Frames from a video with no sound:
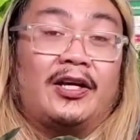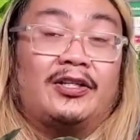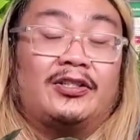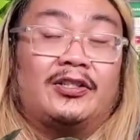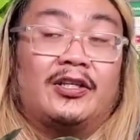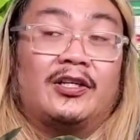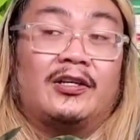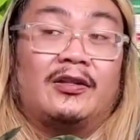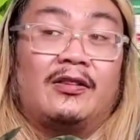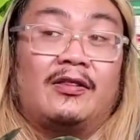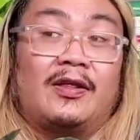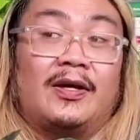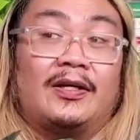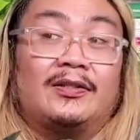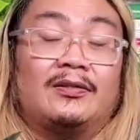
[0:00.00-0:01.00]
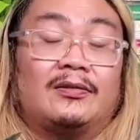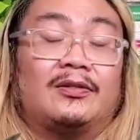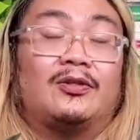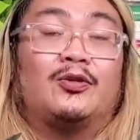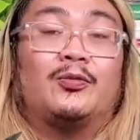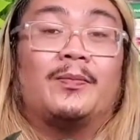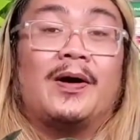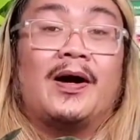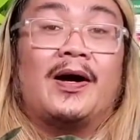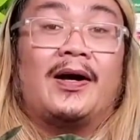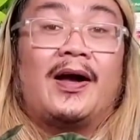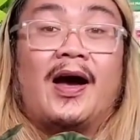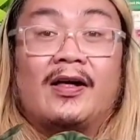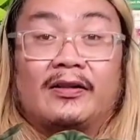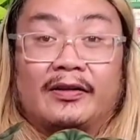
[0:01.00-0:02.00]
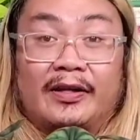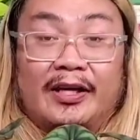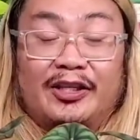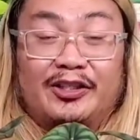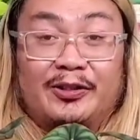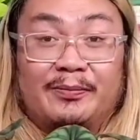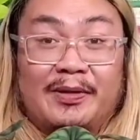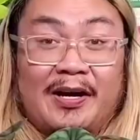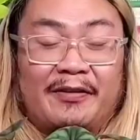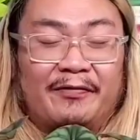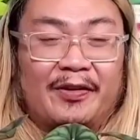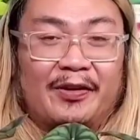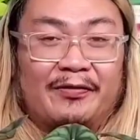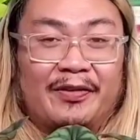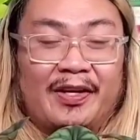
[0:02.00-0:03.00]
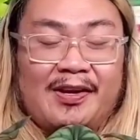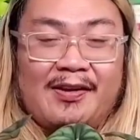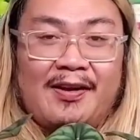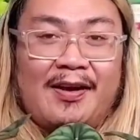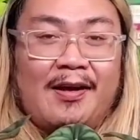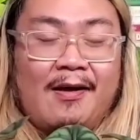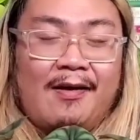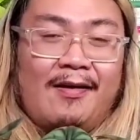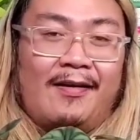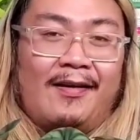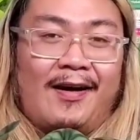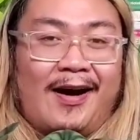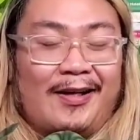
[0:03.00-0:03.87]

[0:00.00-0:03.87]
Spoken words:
Alocasia thanks to my Alocasia Black Velvet.